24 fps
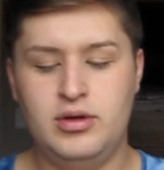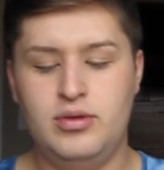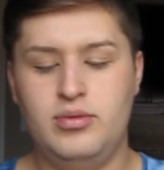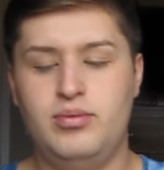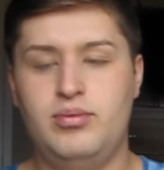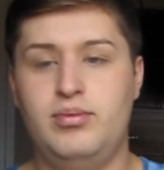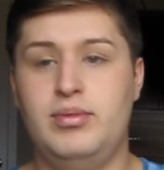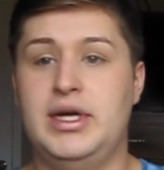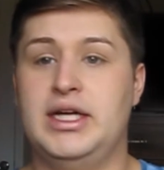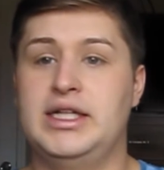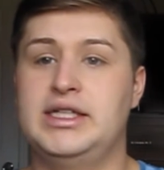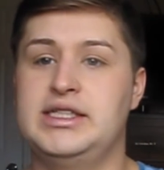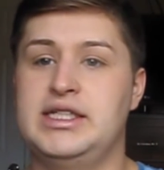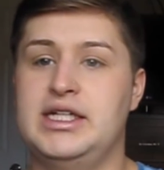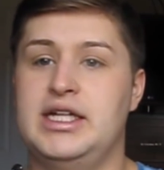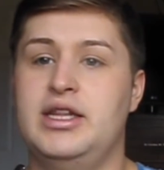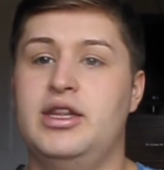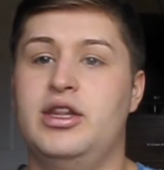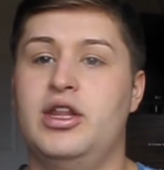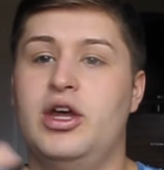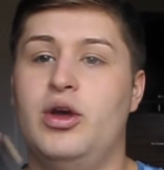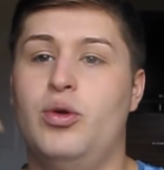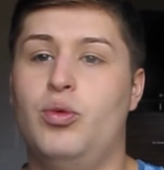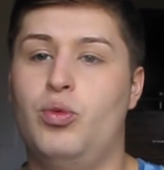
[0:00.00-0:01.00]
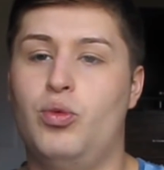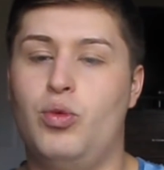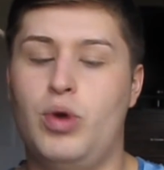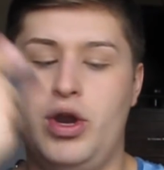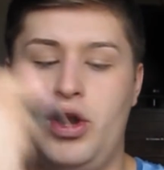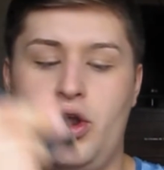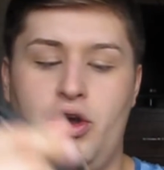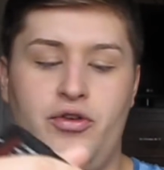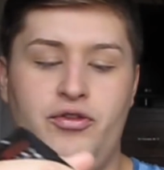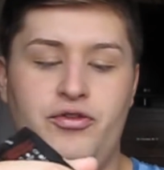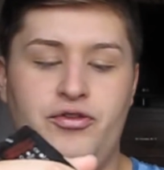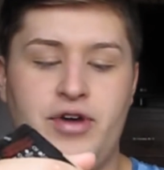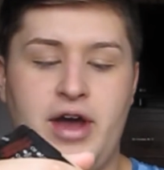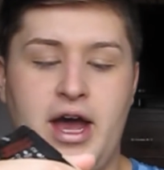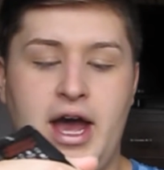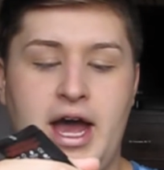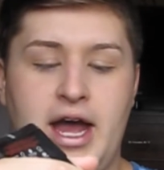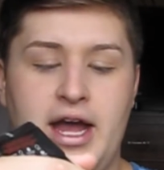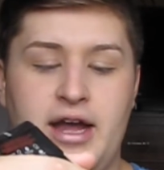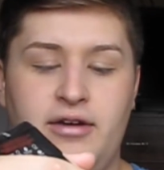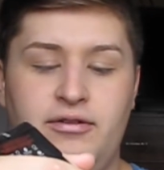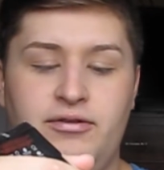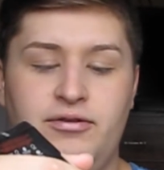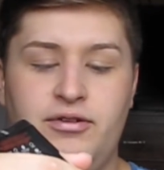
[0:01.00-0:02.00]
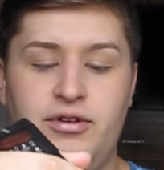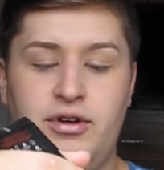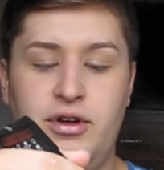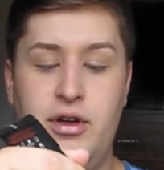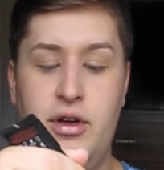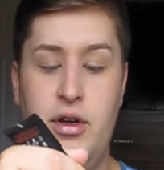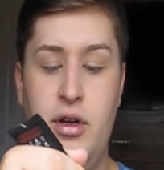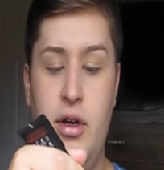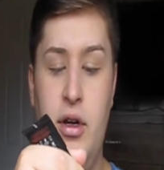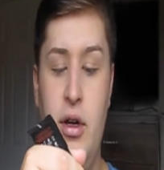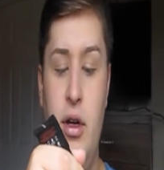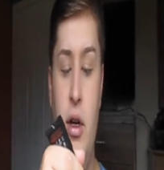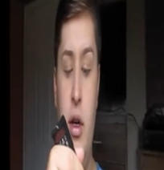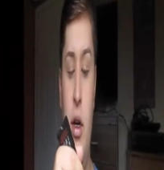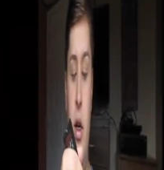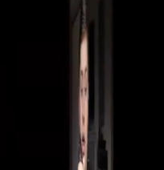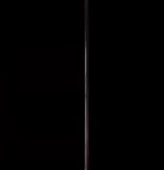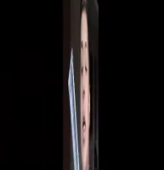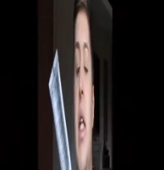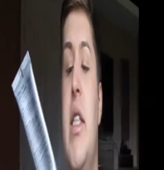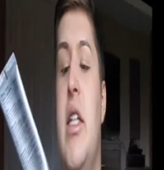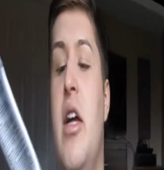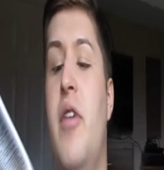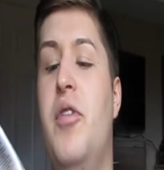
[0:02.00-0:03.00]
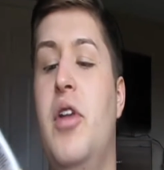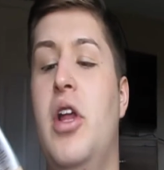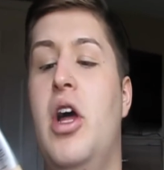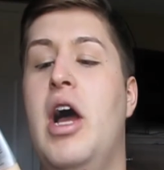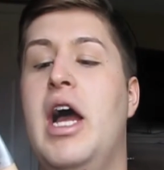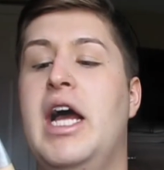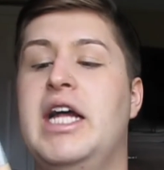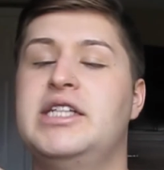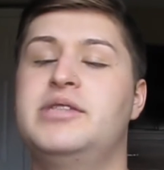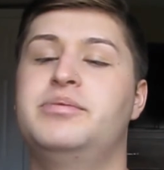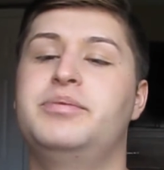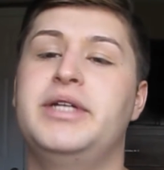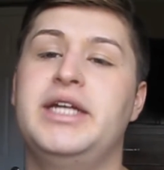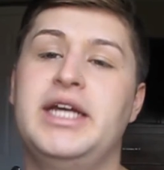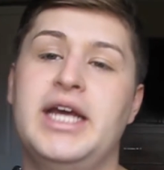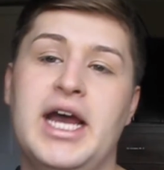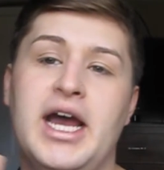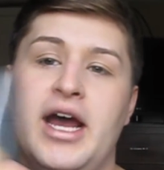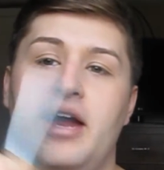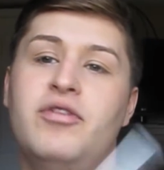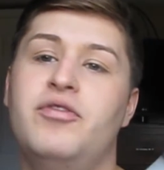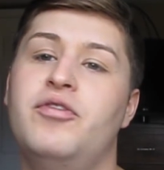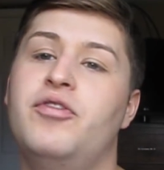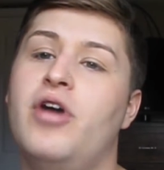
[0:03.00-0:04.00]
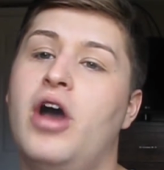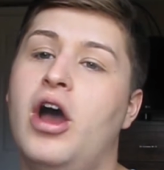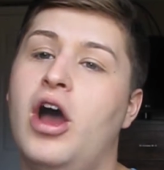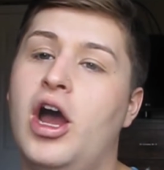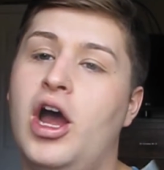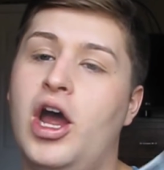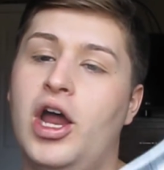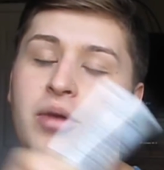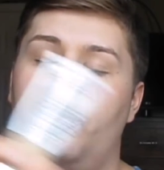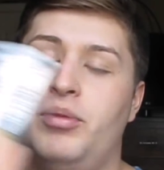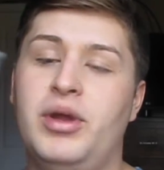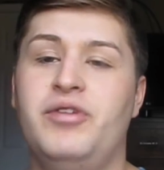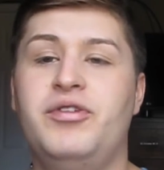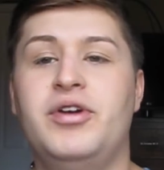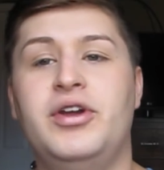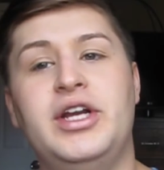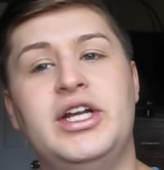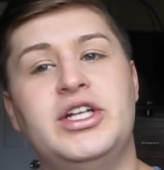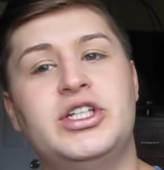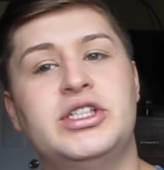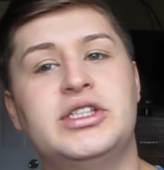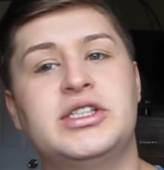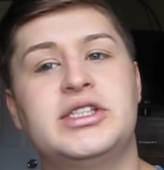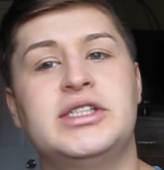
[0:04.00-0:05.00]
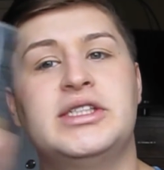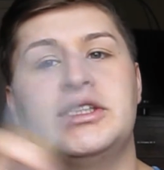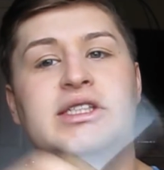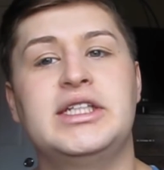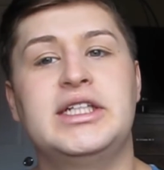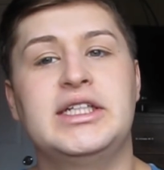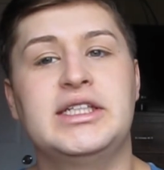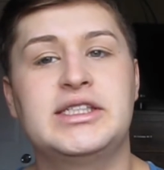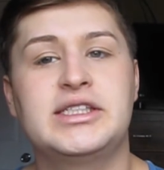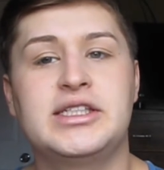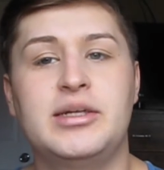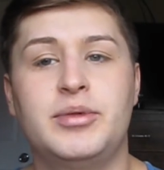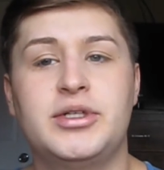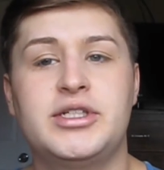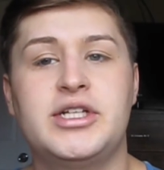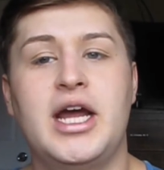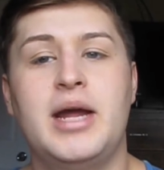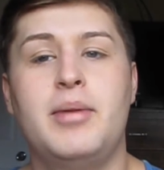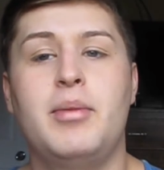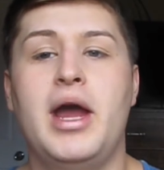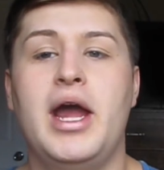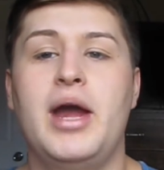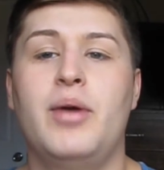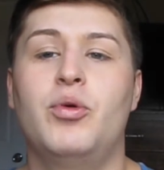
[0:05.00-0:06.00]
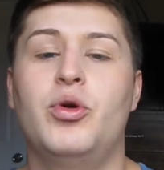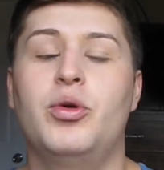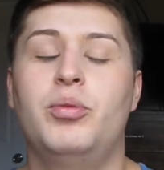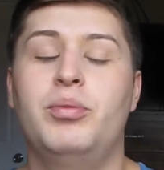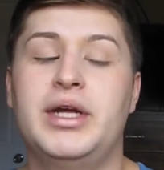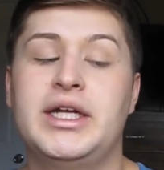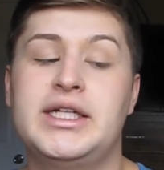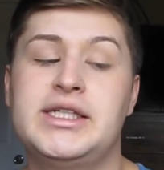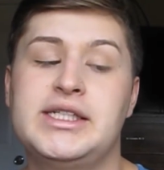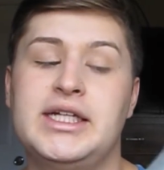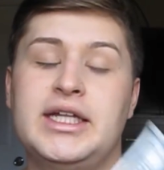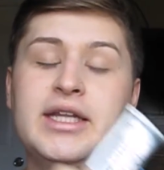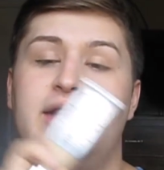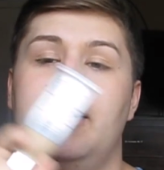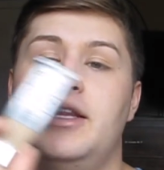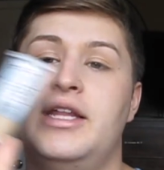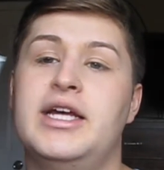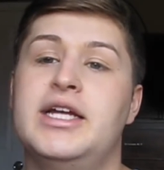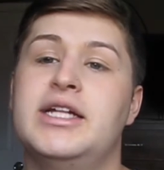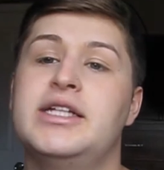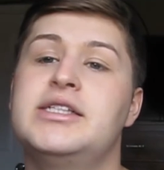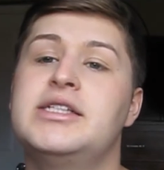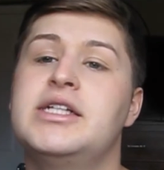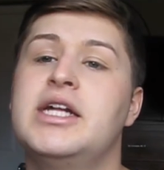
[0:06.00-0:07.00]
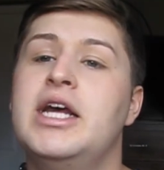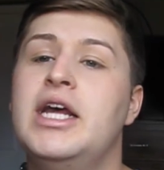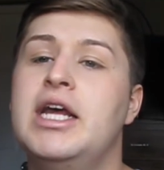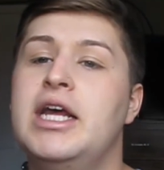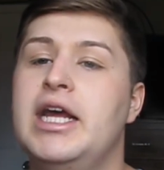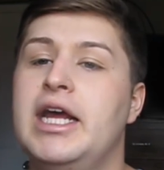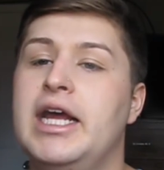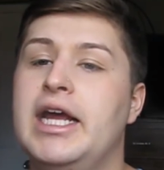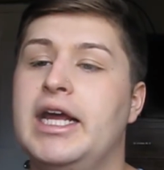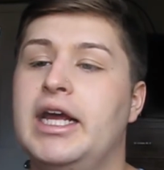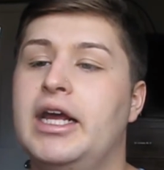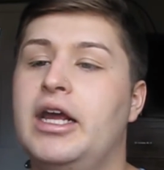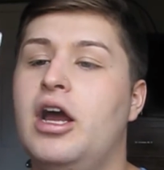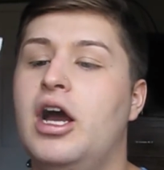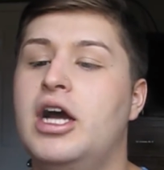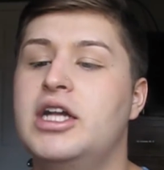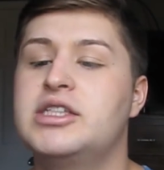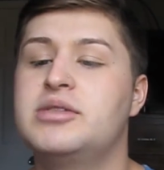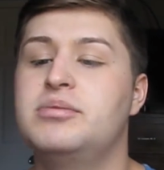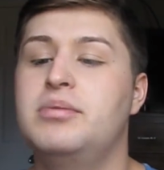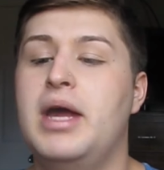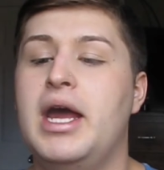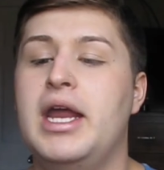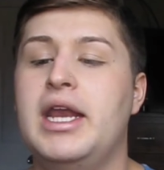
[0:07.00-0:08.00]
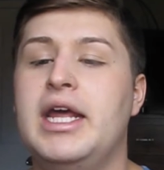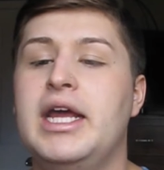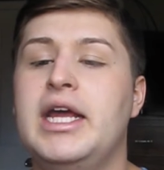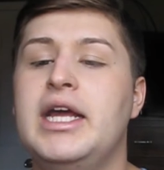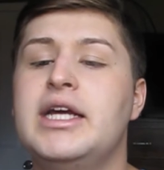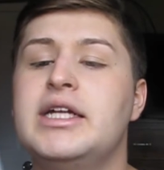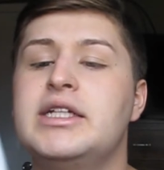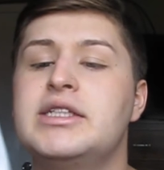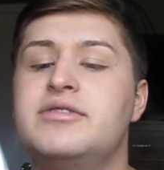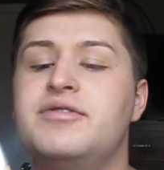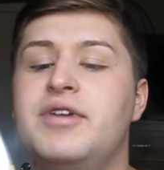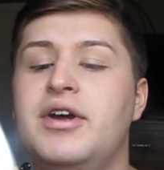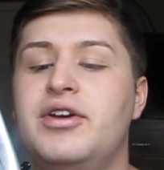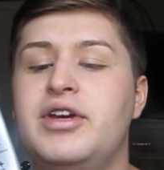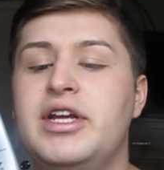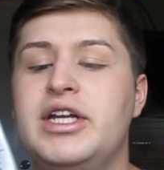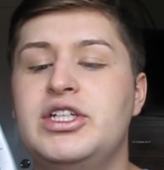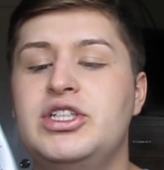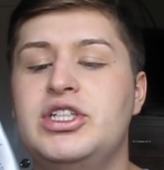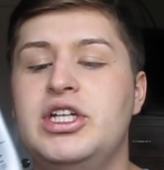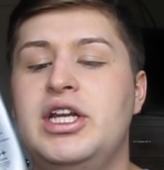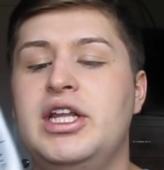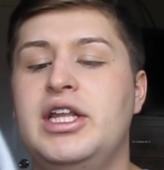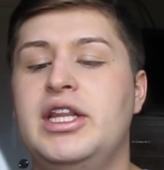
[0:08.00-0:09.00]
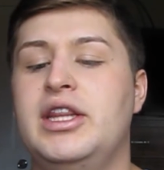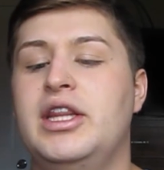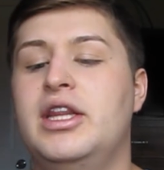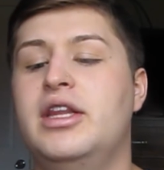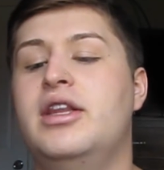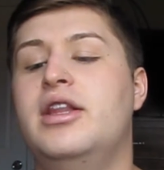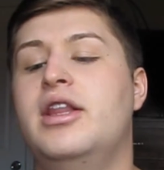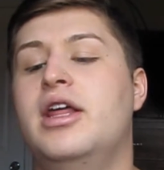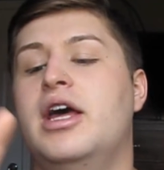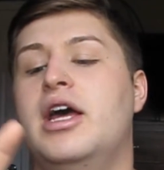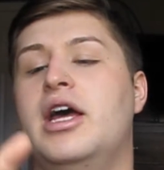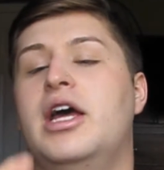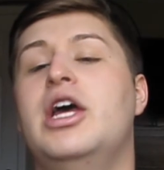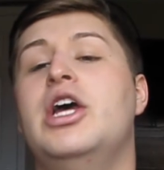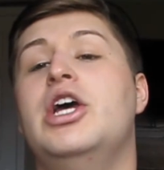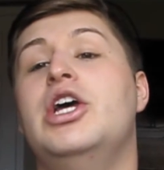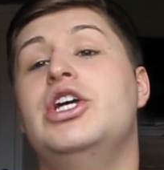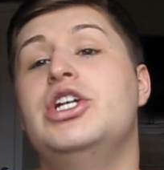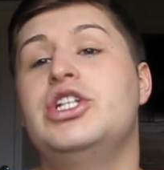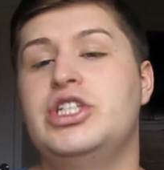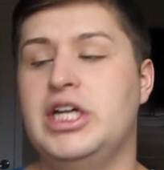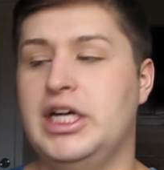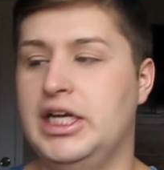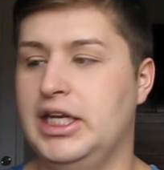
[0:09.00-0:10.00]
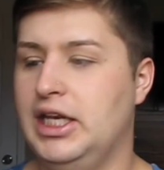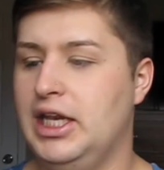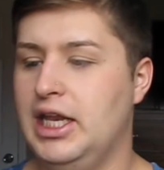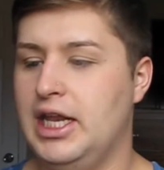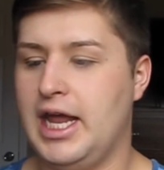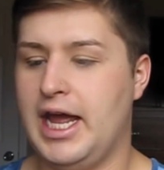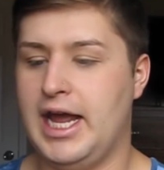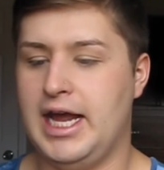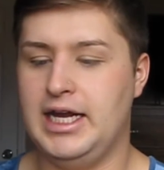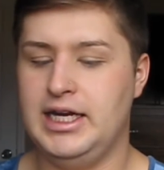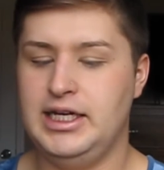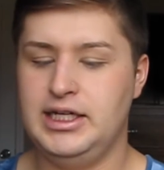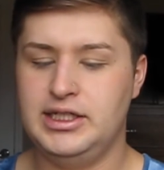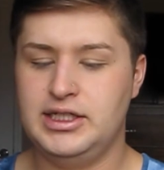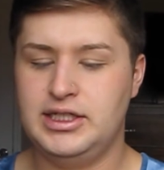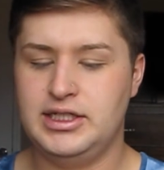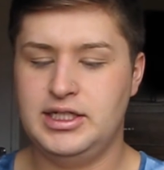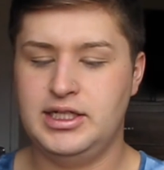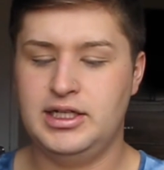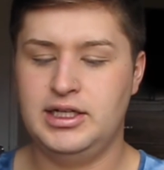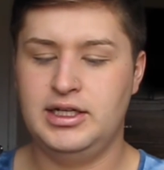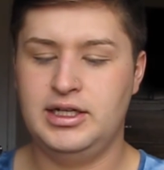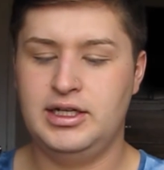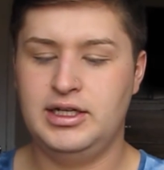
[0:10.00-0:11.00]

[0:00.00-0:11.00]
mix in the 105 just to give myself a little SPF on my foundation. Since it is summertime, I will mix in this It Cosmetics foundation in the shade Light,